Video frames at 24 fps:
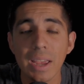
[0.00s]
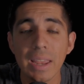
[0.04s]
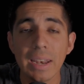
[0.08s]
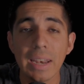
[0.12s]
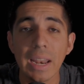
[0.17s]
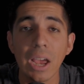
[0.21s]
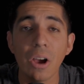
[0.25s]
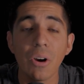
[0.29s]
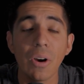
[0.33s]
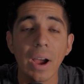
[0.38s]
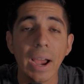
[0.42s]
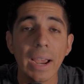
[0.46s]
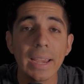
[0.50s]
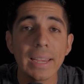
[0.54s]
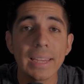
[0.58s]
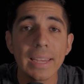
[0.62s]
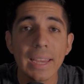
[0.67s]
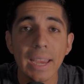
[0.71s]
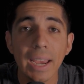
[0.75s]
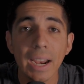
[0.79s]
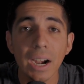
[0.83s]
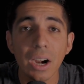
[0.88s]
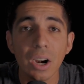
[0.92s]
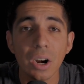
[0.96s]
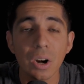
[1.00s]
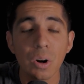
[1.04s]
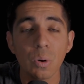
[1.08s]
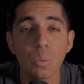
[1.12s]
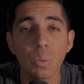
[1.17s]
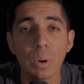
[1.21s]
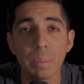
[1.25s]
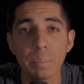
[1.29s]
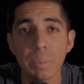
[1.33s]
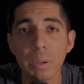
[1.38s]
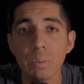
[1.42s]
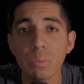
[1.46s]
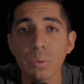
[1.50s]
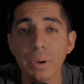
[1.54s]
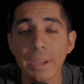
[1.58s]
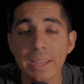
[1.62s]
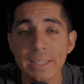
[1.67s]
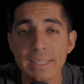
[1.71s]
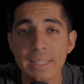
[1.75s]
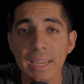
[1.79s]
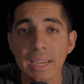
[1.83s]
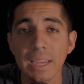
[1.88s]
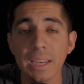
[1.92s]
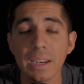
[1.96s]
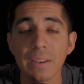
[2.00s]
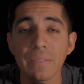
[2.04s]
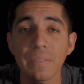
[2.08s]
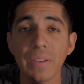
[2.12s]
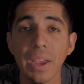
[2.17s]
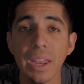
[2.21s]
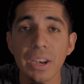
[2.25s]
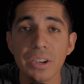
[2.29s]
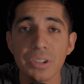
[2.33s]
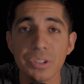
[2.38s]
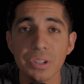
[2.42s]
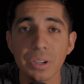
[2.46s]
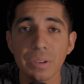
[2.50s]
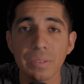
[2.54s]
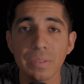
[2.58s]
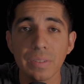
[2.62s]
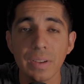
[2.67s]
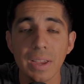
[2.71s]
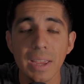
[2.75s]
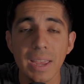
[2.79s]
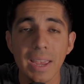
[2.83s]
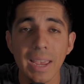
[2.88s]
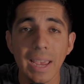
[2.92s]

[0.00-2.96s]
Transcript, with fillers: Now, I care when people get taken advantage of,